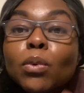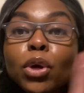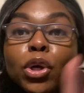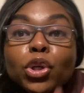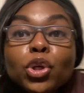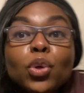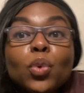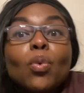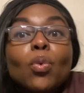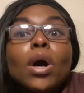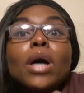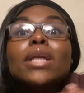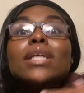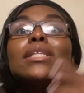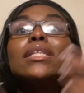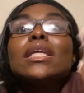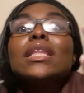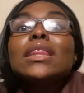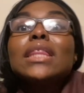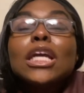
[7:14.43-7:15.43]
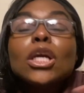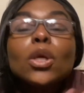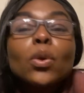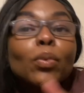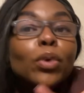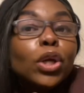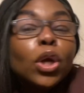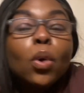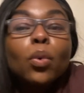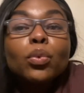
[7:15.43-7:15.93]
where you wanted to think.
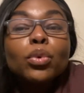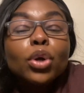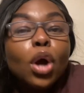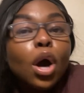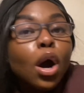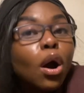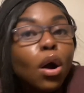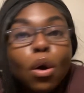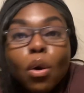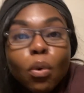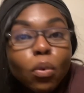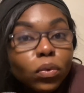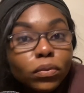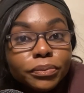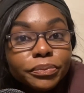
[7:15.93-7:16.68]
We don't know.